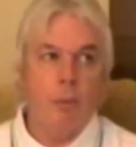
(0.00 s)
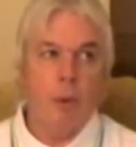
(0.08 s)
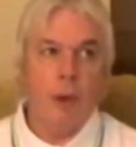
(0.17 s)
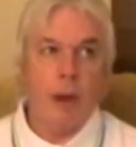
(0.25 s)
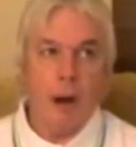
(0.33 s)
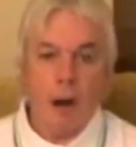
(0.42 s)

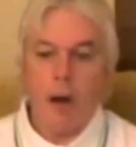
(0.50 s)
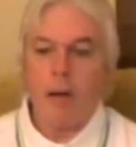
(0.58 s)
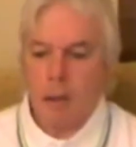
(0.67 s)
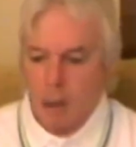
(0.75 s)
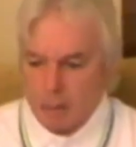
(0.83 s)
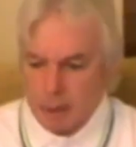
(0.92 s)
we
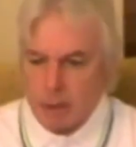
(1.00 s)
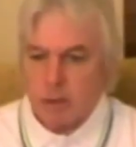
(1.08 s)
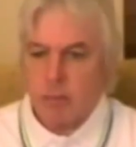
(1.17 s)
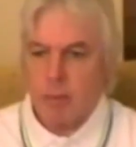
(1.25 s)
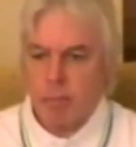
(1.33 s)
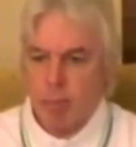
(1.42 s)
are coming
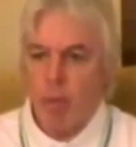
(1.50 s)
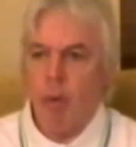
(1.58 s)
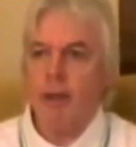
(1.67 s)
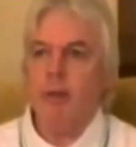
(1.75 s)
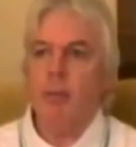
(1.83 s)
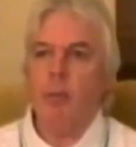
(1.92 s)
to a
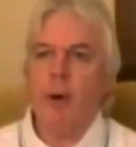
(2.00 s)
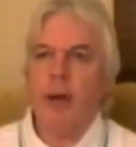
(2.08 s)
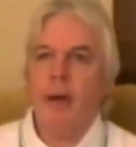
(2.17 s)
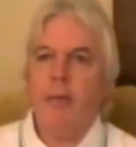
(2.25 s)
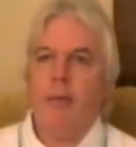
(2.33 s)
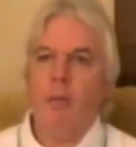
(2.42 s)
point
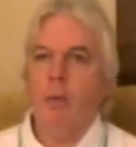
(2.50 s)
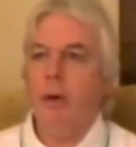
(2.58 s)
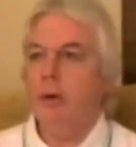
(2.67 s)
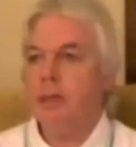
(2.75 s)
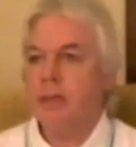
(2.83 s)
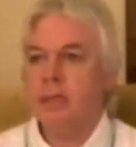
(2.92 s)
where the
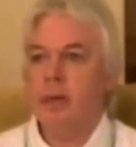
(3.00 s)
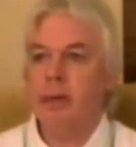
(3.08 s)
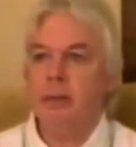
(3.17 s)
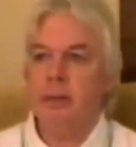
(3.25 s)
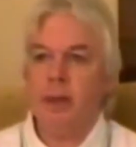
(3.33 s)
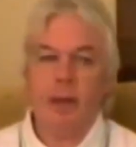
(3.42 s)
world is
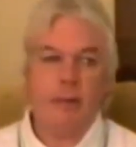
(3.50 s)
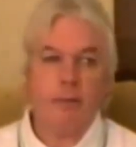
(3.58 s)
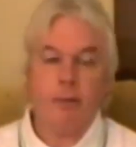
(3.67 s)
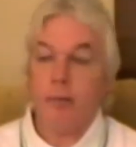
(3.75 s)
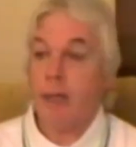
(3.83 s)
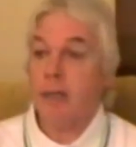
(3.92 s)
going to have
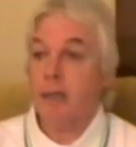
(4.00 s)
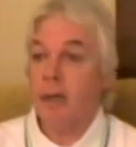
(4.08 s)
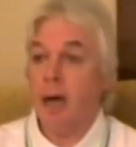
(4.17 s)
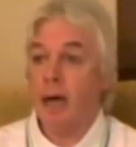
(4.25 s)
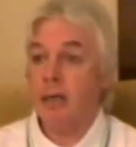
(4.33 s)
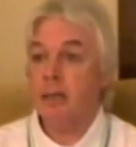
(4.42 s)
to
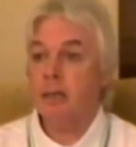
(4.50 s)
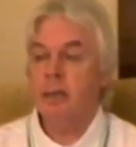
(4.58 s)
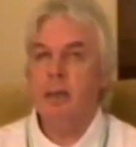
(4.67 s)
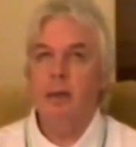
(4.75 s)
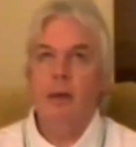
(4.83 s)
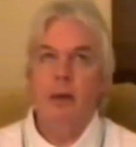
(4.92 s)
recognize
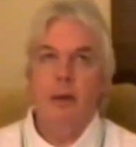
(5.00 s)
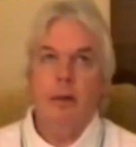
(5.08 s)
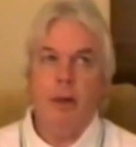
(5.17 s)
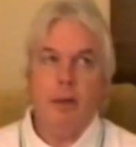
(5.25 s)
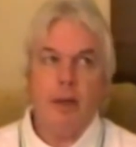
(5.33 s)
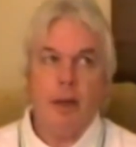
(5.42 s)

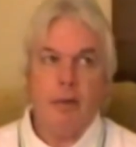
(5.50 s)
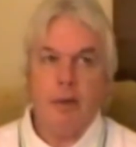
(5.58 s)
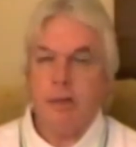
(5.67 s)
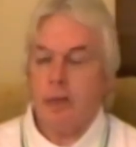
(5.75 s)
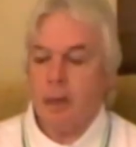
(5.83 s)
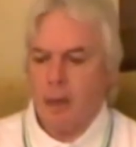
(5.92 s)
that there
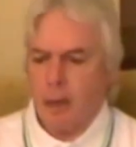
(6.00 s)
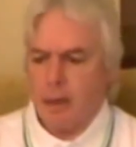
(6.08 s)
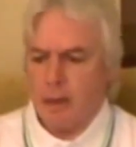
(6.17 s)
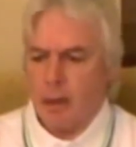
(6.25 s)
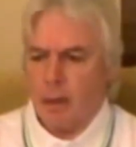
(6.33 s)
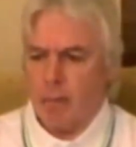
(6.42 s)
is
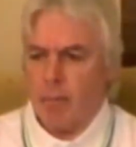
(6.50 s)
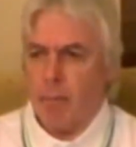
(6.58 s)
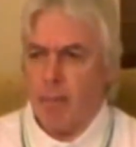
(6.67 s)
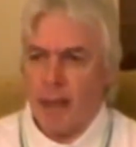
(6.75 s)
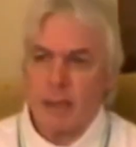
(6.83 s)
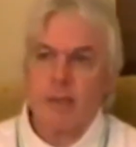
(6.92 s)
a
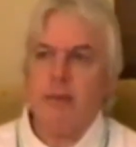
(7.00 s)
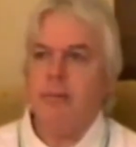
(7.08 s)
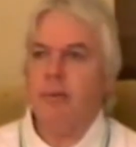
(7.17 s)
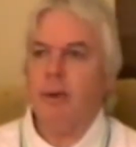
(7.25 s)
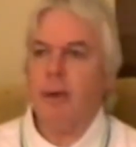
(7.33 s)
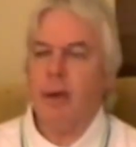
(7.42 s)

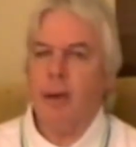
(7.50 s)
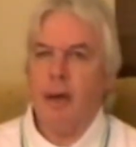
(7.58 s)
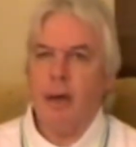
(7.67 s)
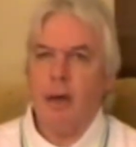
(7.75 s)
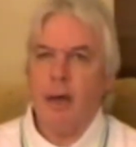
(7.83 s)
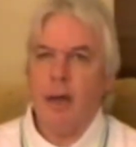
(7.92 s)
massive
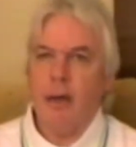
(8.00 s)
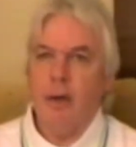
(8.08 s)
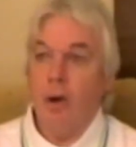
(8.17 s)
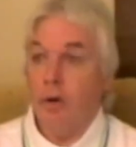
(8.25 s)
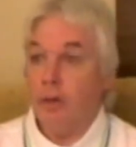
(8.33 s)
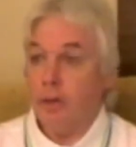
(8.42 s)

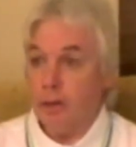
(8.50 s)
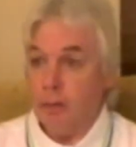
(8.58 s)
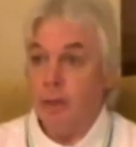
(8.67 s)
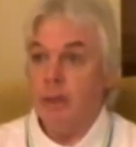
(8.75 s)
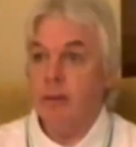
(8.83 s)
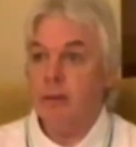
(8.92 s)

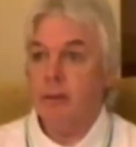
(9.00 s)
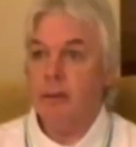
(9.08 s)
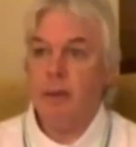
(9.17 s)
non-human